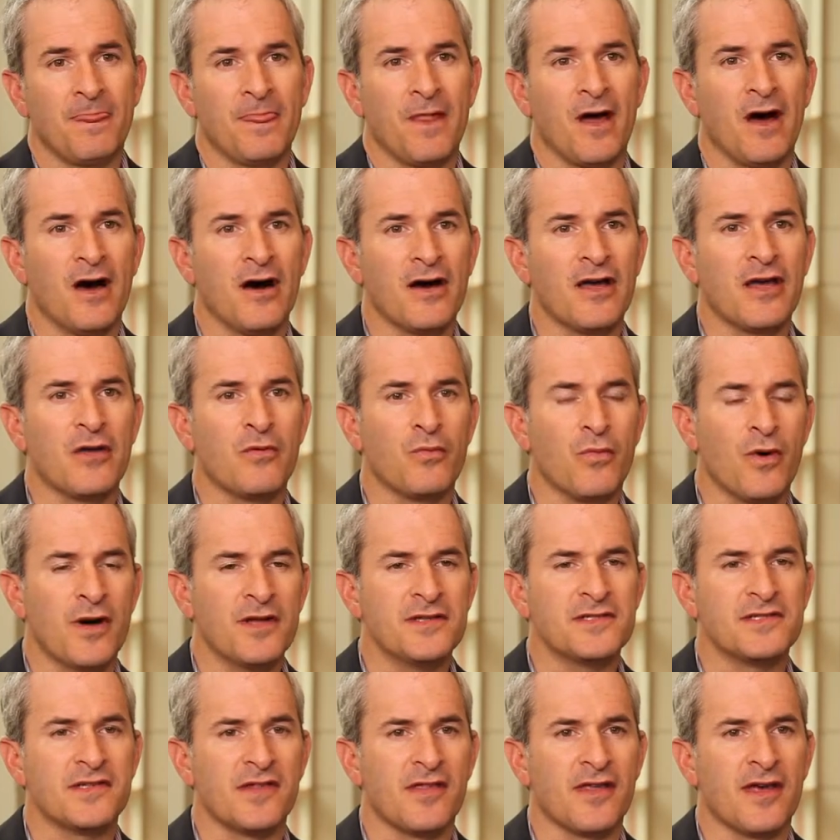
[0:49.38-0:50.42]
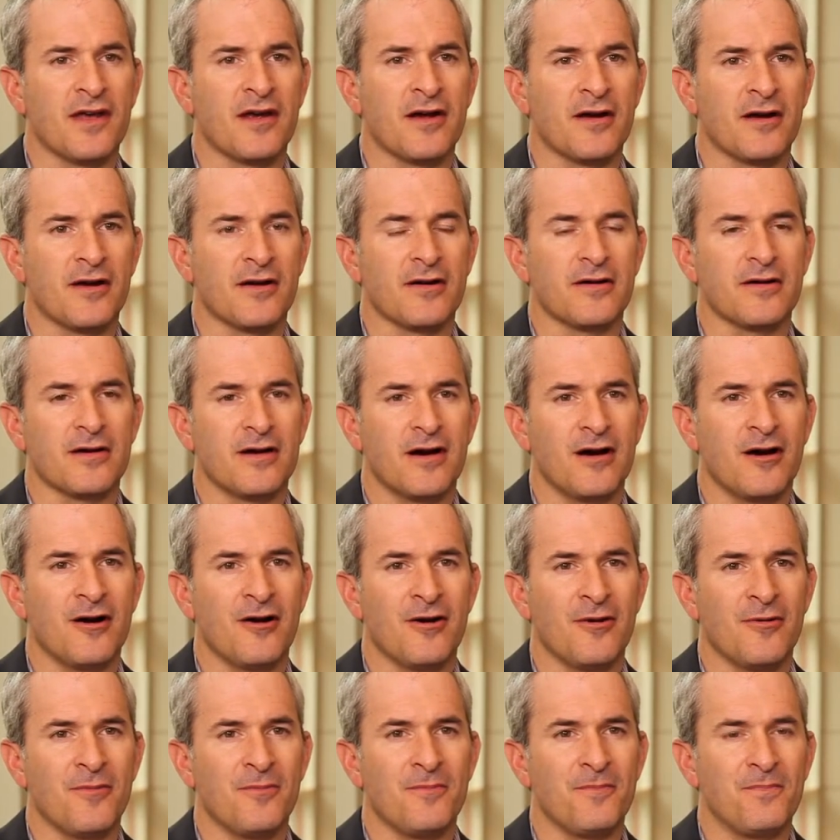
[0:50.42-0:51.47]
And once there,
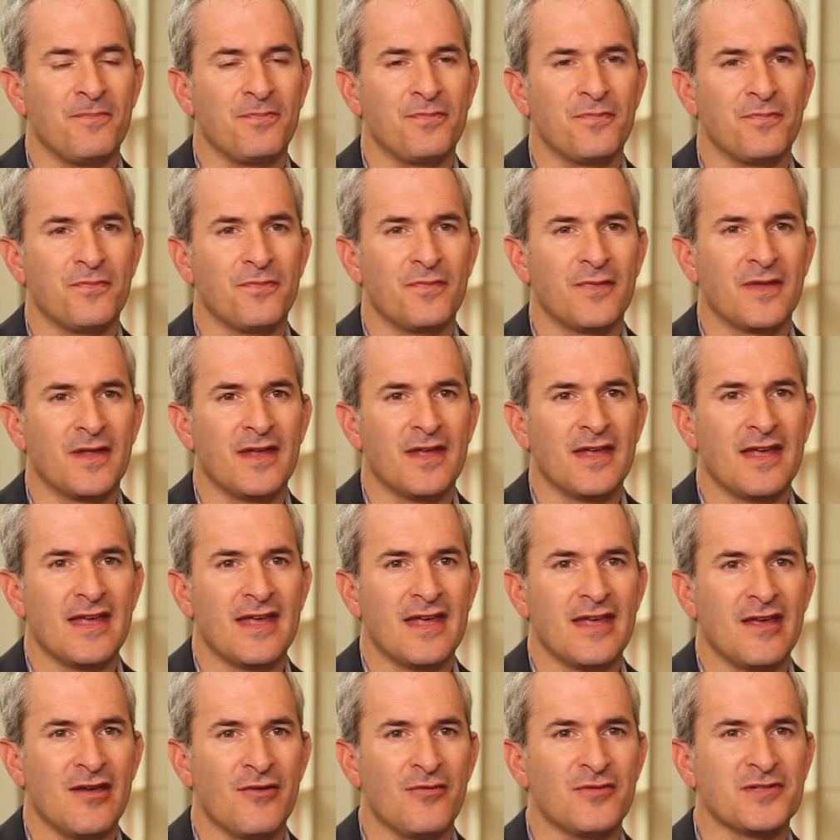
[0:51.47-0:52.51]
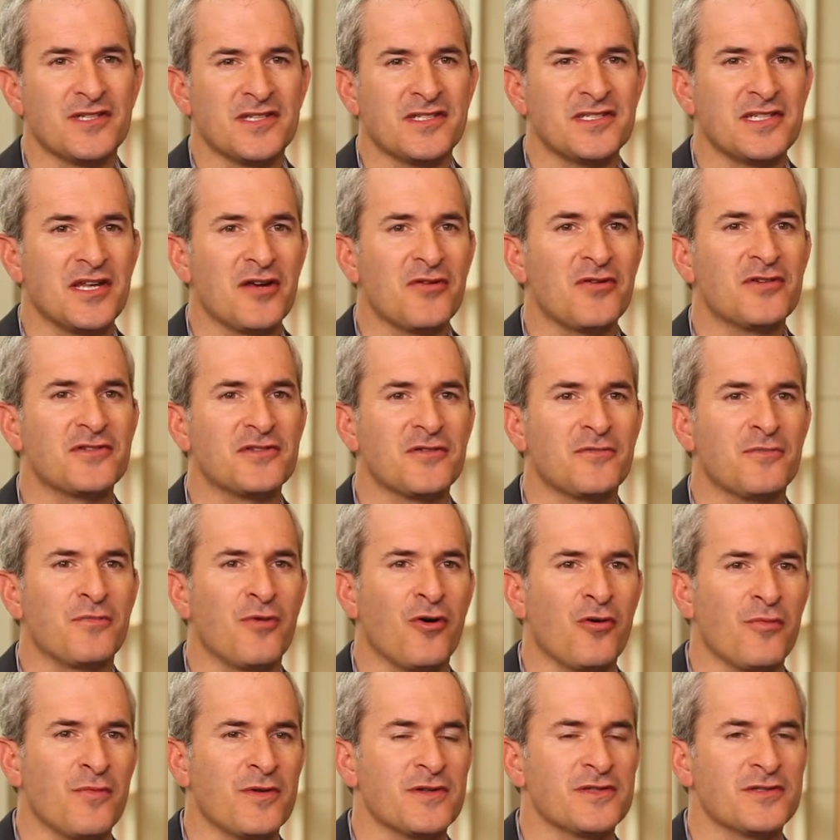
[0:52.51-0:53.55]
it was a series of
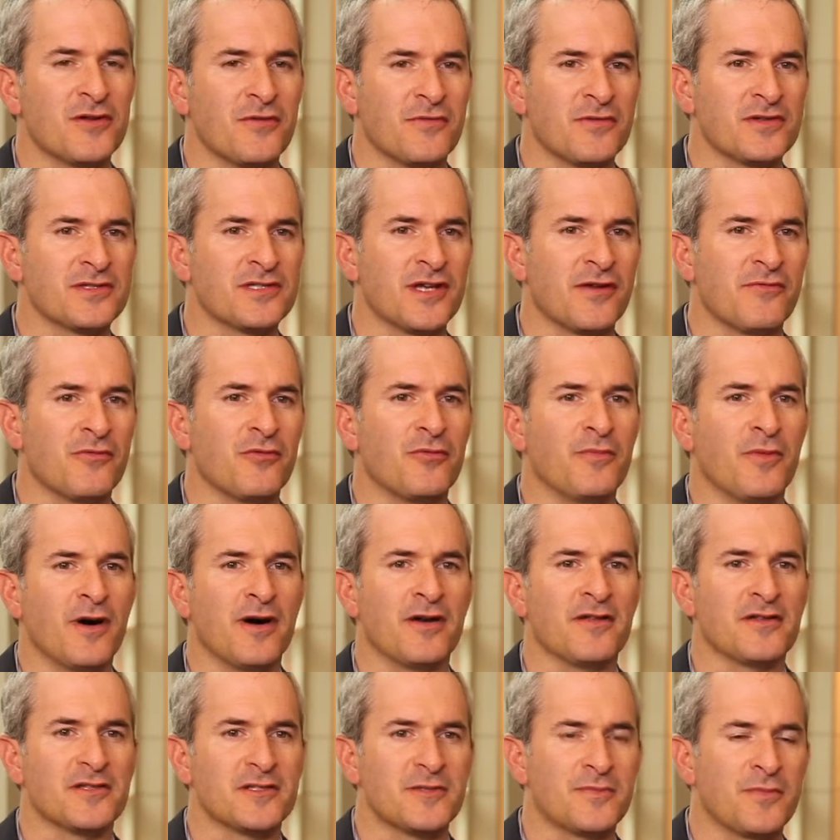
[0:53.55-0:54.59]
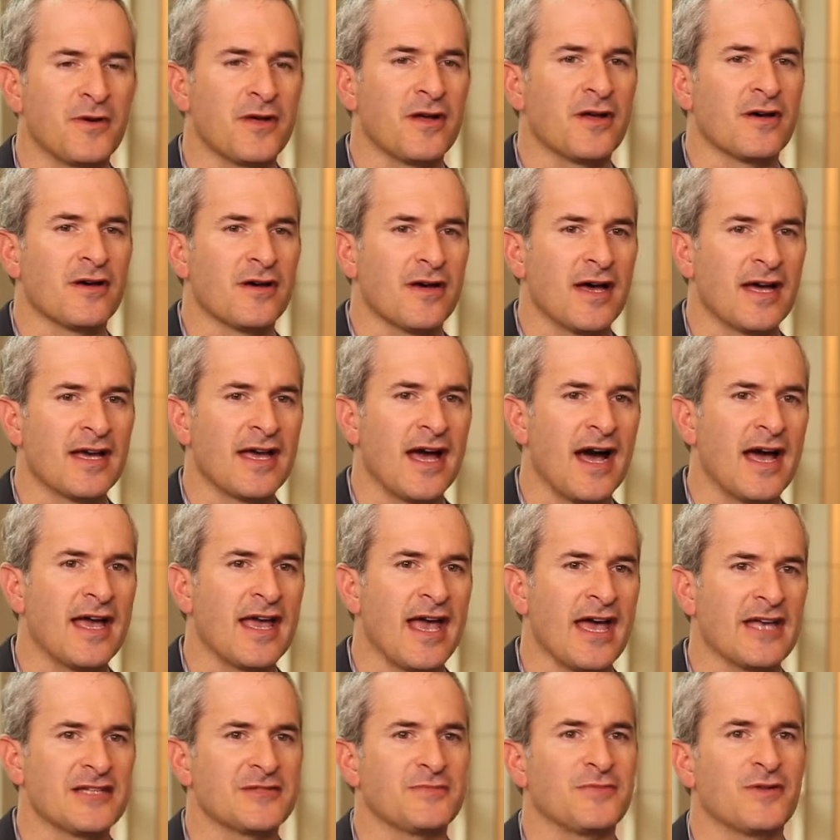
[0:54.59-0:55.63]
moments over several months, but a guy
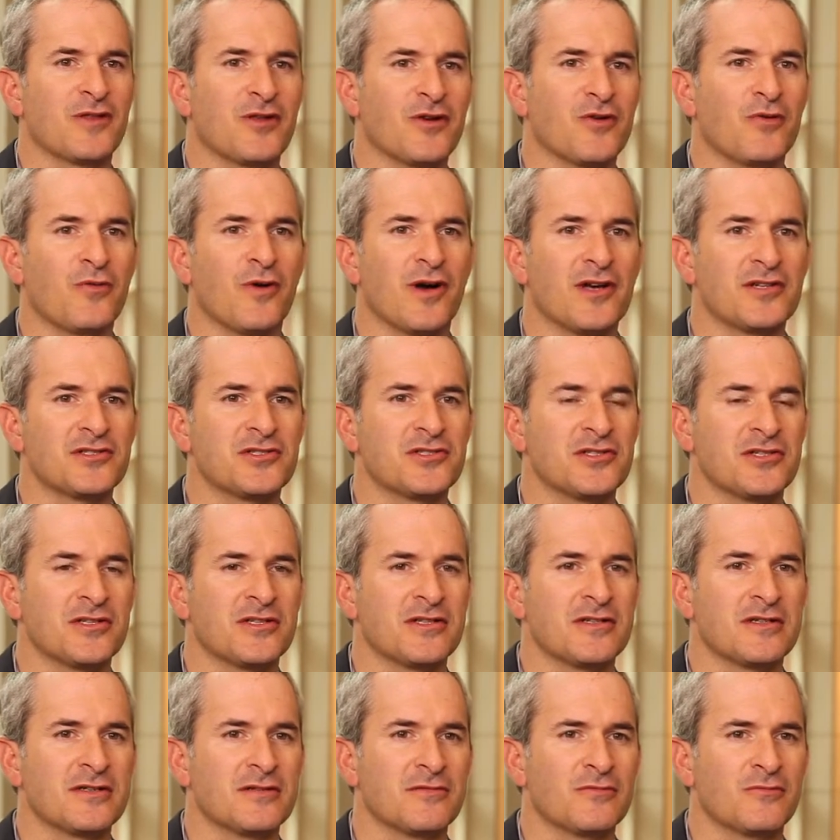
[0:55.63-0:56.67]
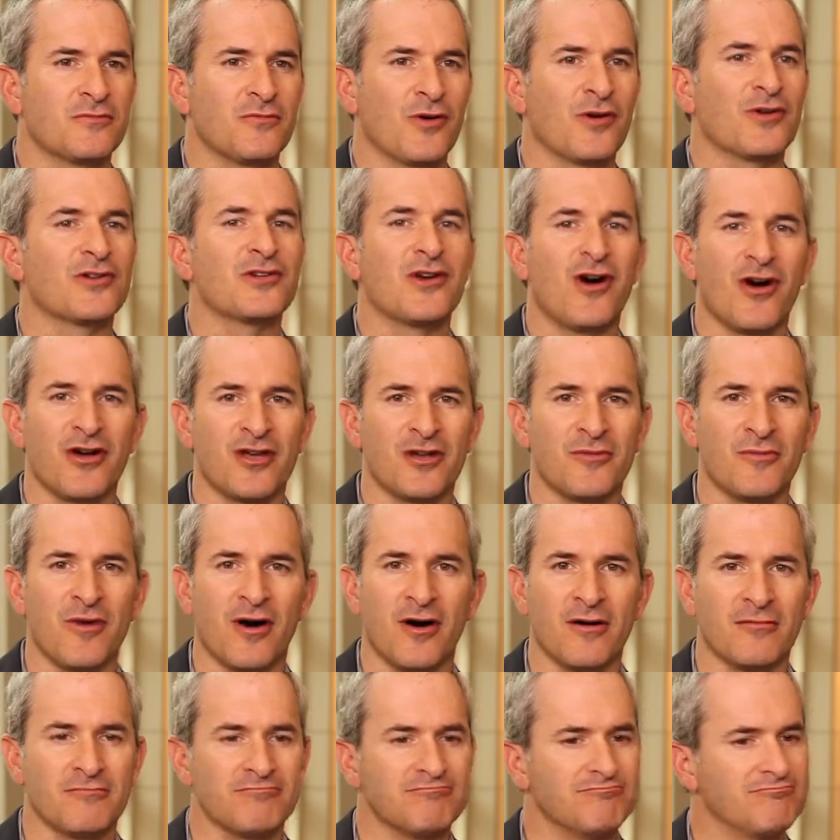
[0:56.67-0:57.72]
asked me the question, we were talking
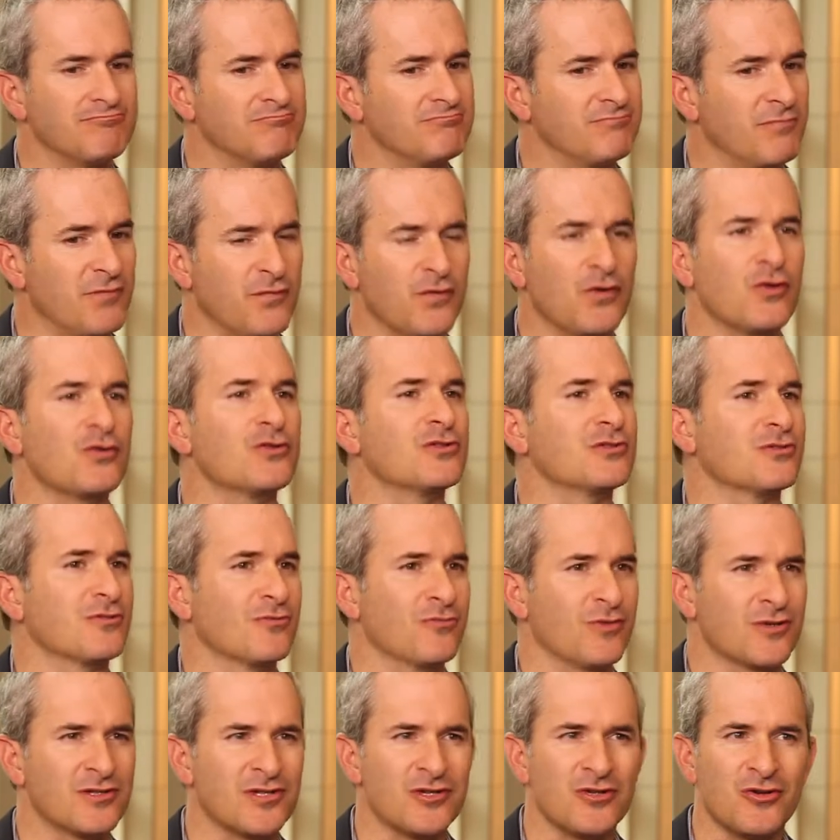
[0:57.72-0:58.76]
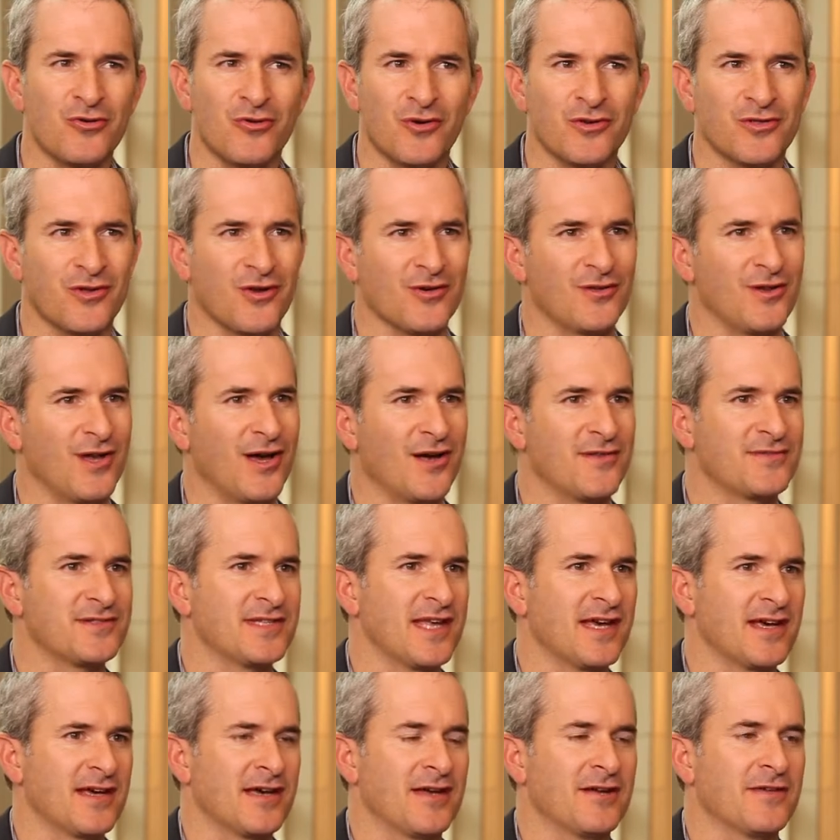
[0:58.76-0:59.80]
about future, what to do with our lives,
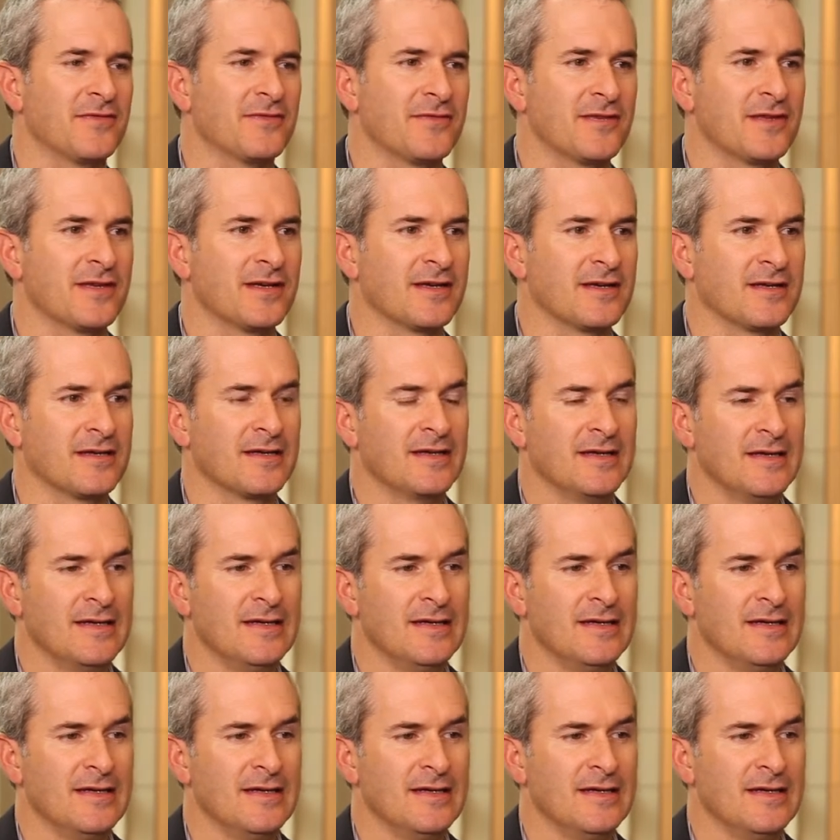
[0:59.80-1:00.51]
that kind of thing.